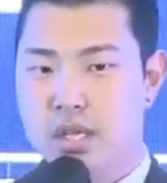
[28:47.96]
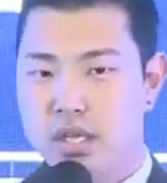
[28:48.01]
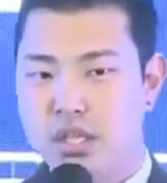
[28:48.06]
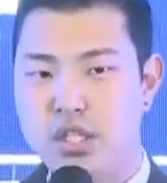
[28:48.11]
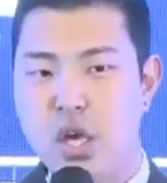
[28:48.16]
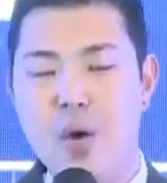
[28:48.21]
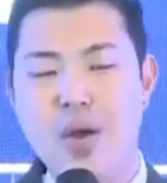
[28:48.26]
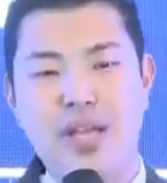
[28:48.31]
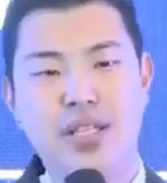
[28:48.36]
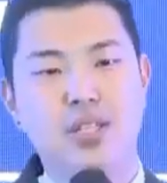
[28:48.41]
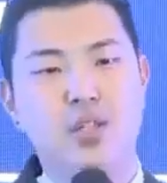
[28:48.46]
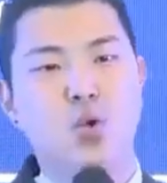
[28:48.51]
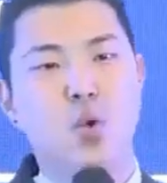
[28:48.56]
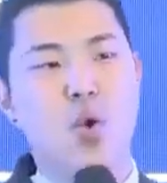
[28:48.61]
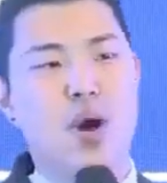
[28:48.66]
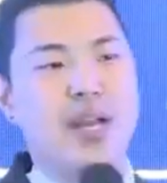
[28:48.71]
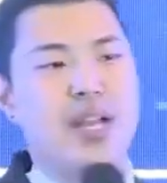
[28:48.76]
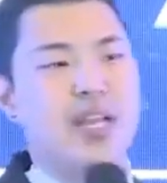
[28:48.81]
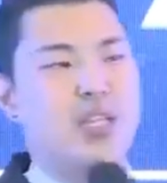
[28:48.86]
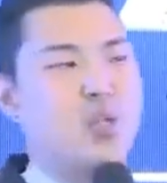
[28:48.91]
So in
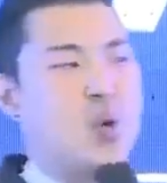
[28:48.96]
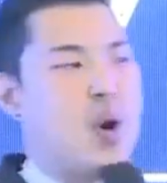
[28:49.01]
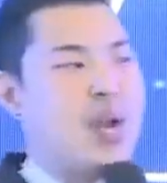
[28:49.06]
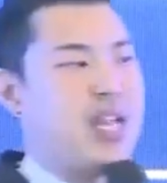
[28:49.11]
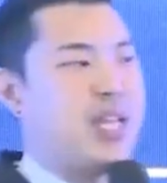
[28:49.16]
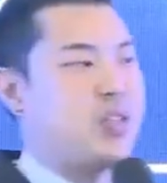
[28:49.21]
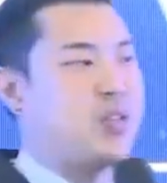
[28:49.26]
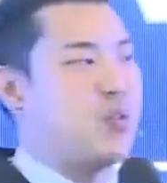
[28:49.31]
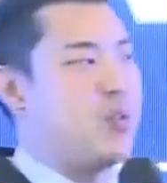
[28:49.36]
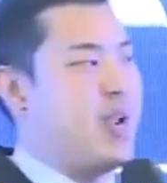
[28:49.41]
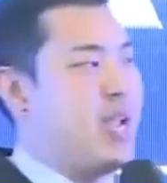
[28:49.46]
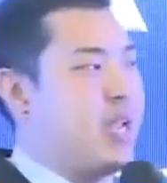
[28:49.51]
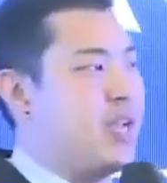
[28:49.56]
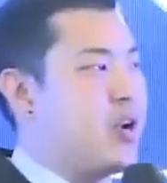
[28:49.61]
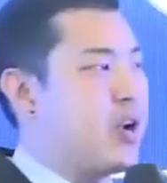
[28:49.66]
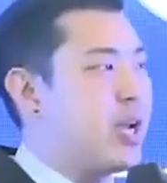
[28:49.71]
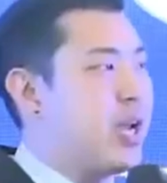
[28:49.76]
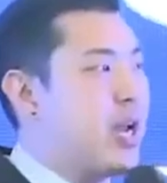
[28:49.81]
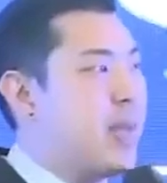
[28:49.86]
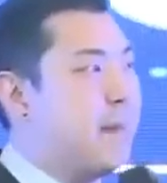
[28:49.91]
2023,
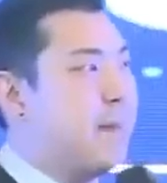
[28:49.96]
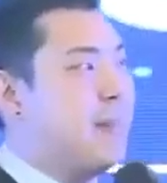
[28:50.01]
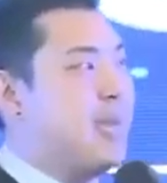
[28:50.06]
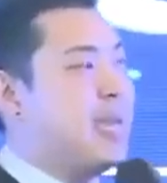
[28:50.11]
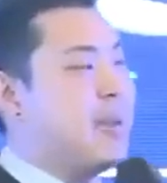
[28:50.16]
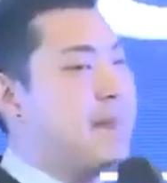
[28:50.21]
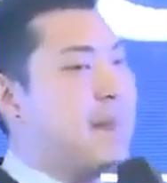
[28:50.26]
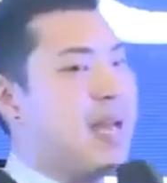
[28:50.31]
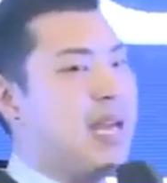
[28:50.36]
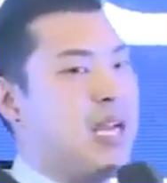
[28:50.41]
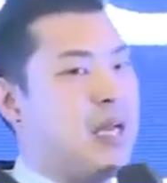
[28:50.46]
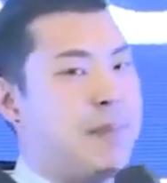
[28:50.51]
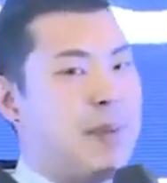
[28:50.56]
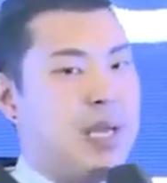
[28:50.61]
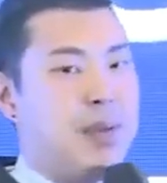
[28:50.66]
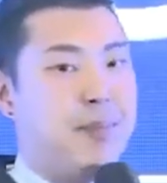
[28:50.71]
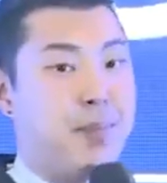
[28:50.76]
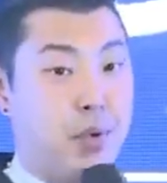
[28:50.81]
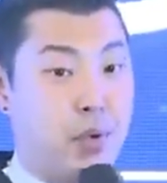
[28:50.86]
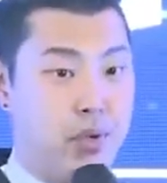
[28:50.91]
you're going to meet many
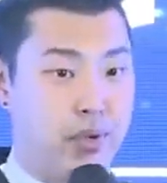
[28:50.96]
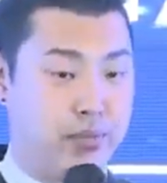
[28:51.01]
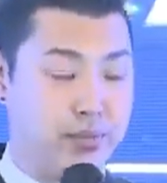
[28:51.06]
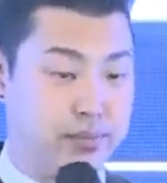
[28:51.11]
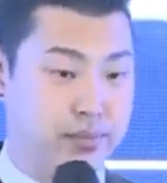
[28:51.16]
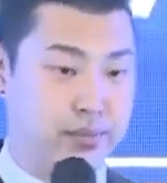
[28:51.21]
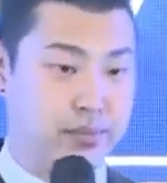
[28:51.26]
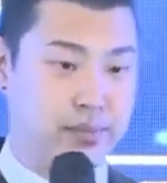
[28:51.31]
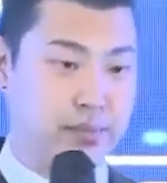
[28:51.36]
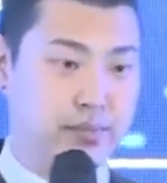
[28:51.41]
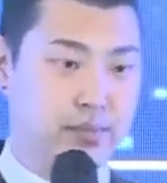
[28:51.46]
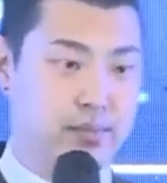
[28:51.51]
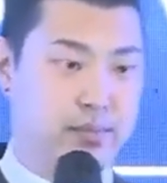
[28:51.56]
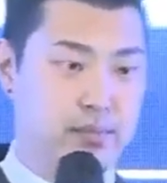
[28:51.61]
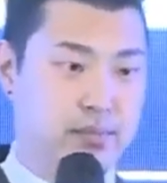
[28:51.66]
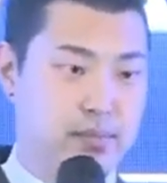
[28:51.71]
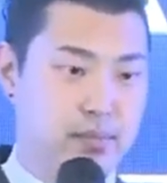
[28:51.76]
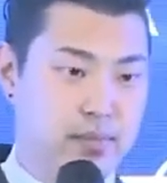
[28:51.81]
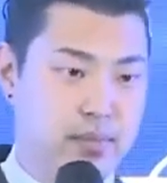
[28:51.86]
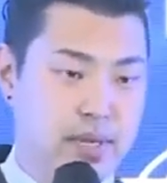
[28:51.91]
people.
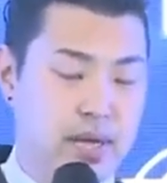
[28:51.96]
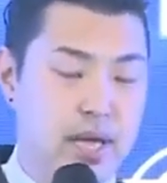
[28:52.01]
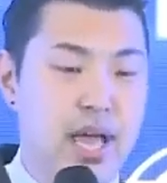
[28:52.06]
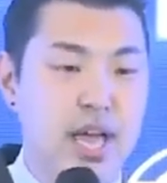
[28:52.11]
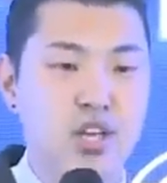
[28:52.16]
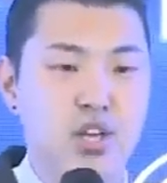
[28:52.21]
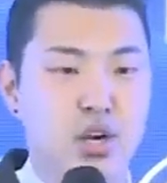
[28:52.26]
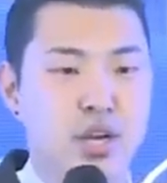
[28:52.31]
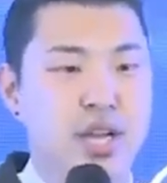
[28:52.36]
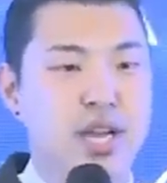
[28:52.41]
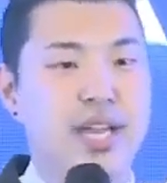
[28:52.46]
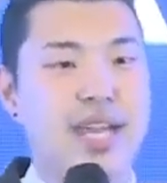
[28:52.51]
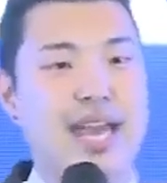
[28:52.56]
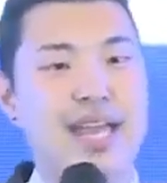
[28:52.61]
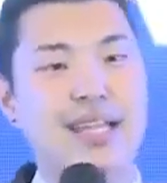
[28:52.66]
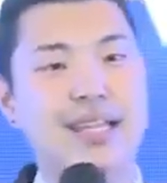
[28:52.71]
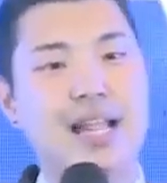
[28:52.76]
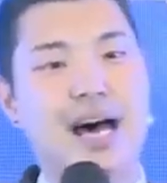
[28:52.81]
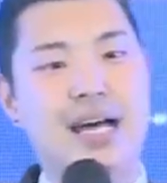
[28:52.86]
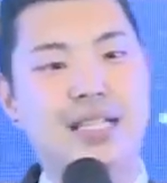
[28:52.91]
And you're going to
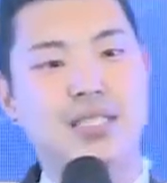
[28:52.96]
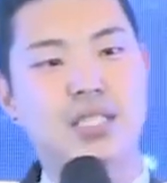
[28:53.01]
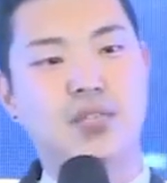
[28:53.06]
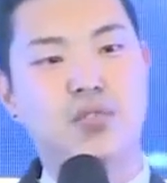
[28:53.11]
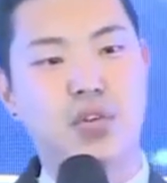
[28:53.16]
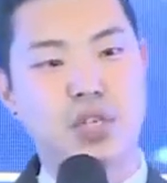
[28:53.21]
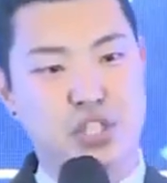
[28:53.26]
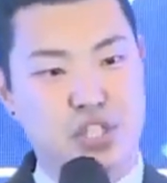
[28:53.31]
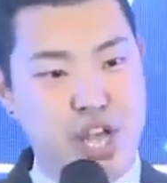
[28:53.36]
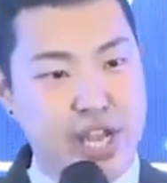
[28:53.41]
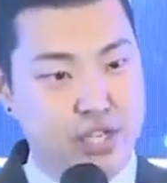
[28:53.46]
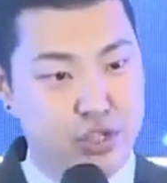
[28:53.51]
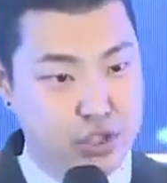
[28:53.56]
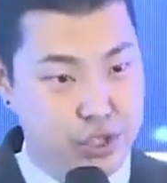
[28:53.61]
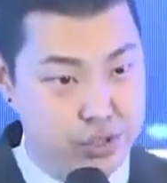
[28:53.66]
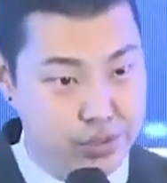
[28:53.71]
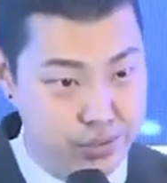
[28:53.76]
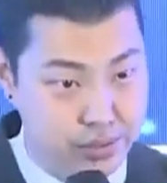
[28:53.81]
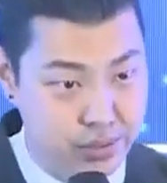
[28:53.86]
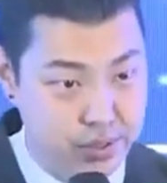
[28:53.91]
get lots of
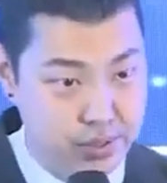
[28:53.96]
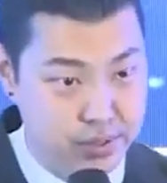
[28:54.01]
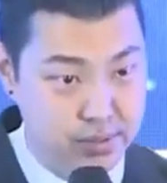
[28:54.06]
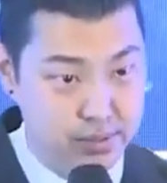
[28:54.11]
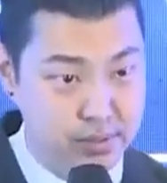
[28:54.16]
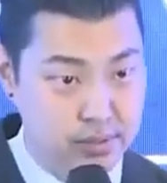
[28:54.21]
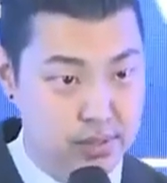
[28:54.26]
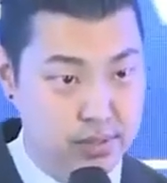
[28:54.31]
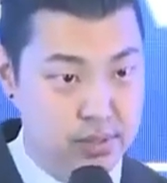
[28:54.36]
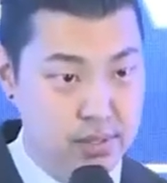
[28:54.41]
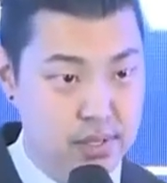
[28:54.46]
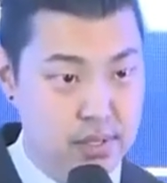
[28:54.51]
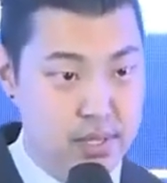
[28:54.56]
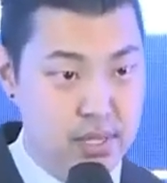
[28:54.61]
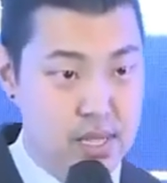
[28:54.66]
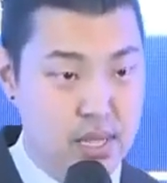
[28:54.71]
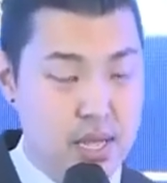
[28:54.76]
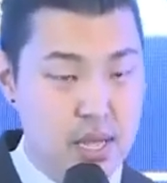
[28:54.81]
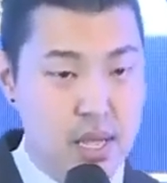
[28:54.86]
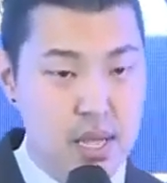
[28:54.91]
rejections.
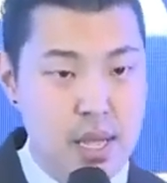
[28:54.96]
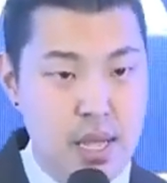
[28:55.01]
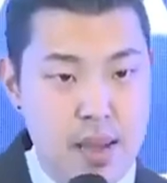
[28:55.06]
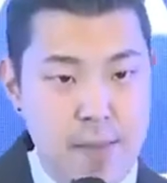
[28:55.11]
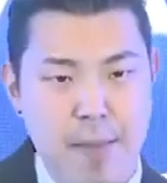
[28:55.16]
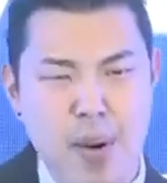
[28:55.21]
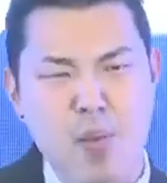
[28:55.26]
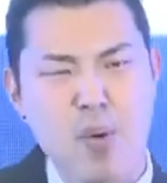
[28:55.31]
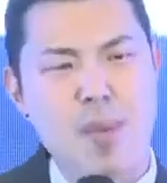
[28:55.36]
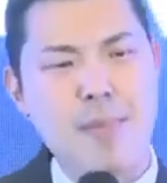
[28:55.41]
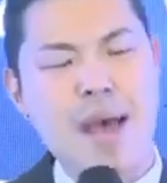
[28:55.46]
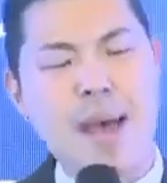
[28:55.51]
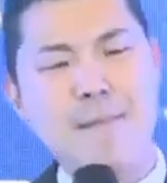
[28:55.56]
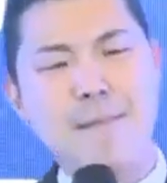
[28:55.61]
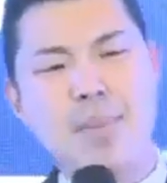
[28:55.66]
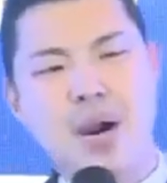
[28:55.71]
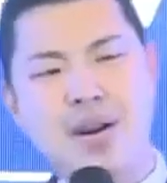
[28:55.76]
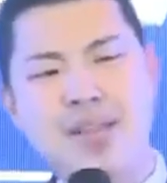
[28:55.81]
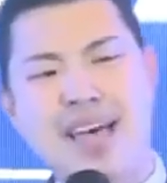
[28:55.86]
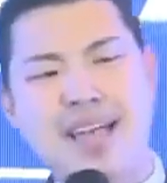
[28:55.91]
But
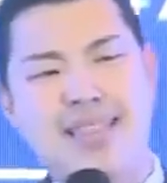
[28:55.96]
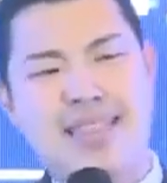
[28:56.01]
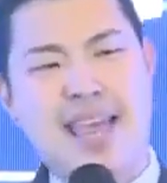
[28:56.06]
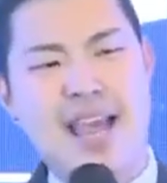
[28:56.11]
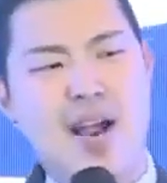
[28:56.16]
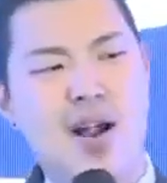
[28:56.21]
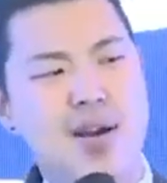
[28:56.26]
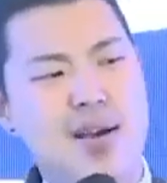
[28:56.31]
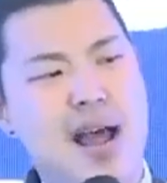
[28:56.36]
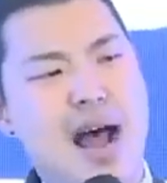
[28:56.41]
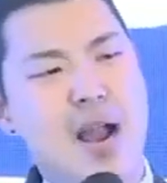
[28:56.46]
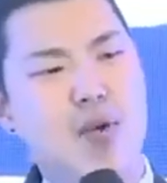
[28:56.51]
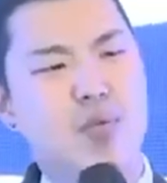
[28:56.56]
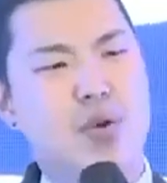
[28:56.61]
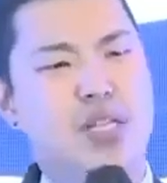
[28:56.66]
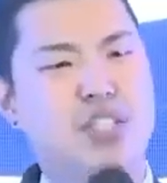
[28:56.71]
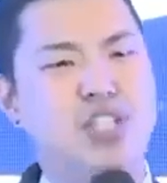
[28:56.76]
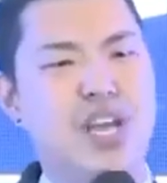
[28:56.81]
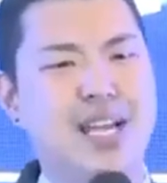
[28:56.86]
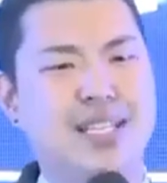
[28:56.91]
remember that they are not
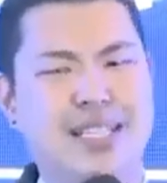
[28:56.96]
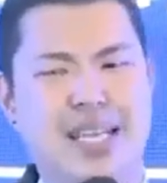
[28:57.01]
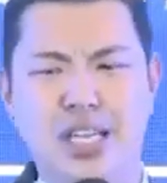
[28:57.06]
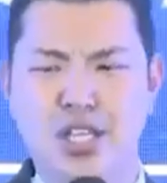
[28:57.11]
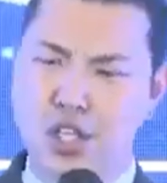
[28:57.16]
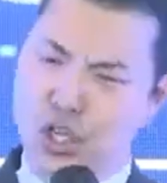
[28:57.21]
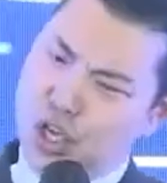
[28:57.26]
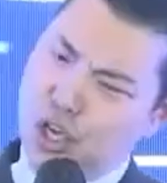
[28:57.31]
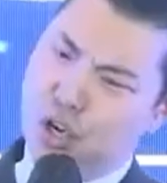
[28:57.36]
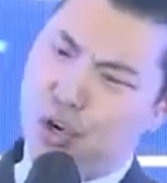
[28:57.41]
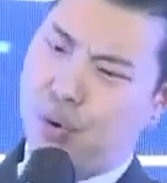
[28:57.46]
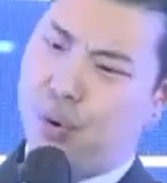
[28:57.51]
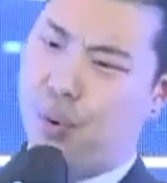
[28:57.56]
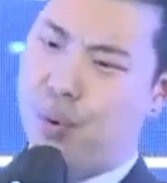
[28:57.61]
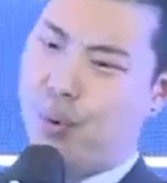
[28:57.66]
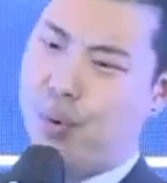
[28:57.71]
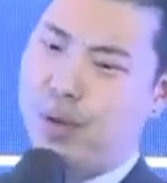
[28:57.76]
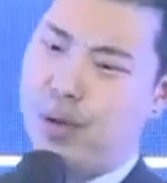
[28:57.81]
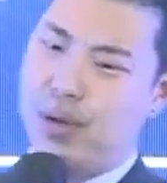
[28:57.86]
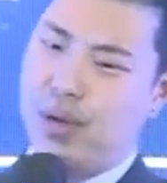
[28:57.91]
rejecting
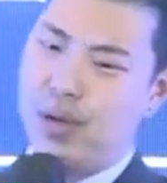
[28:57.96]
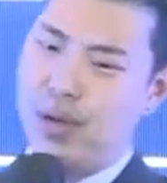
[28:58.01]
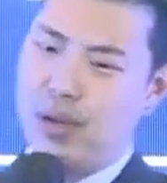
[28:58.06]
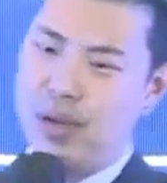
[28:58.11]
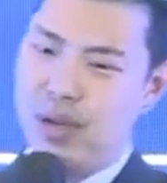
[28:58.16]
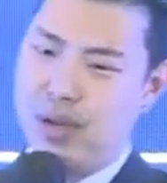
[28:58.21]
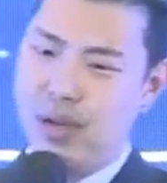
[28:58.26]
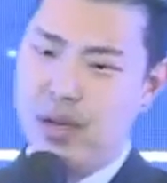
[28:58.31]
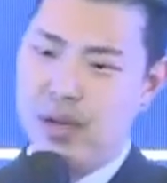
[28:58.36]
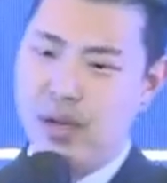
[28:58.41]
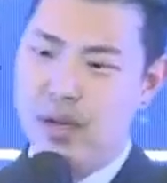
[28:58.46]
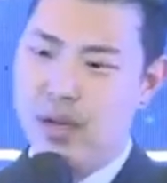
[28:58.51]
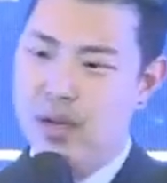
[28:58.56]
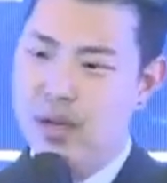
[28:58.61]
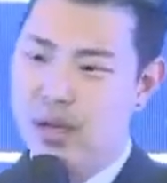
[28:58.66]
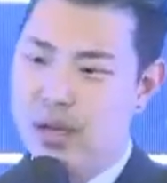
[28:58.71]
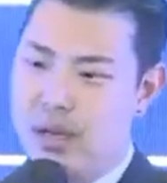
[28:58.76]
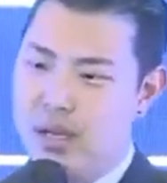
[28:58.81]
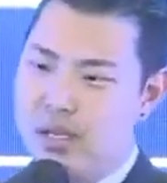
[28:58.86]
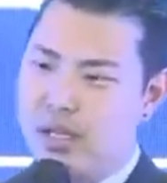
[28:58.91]
you.
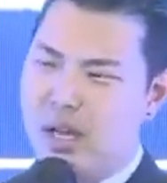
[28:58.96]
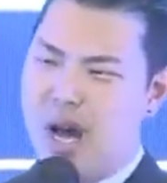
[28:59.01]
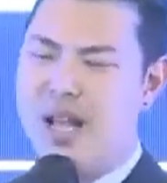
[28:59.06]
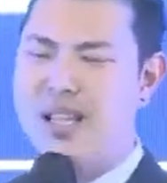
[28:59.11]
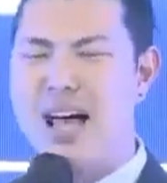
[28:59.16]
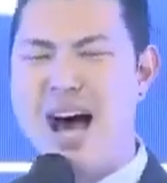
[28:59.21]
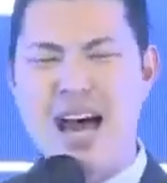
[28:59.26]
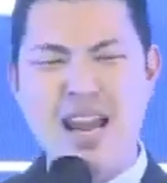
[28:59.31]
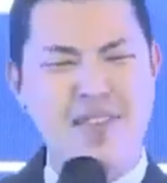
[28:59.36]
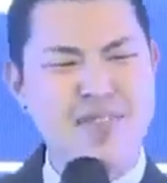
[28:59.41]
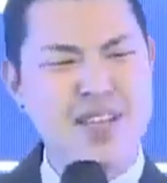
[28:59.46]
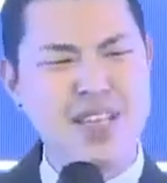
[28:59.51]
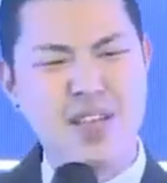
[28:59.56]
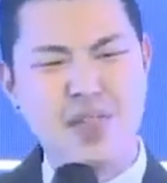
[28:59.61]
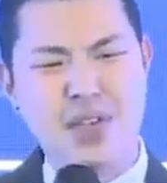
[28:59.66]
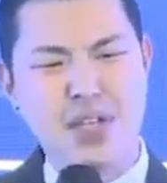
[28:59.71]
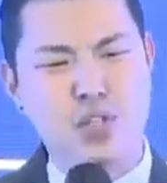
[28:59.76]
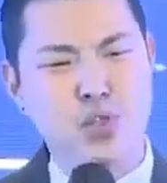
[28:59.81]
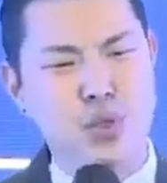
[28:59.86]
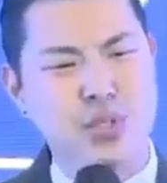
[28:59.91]
A lot of
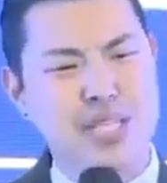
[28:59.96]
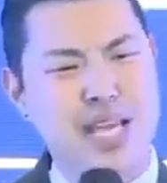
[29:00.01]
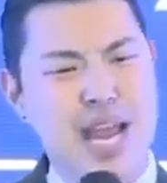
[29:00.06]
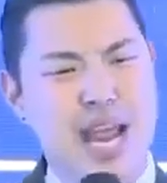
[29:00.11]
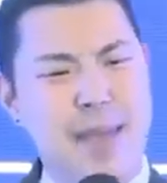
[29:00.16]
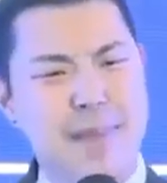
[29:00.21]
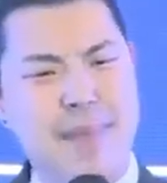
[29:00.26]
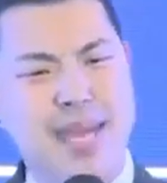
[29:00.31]
individuals that I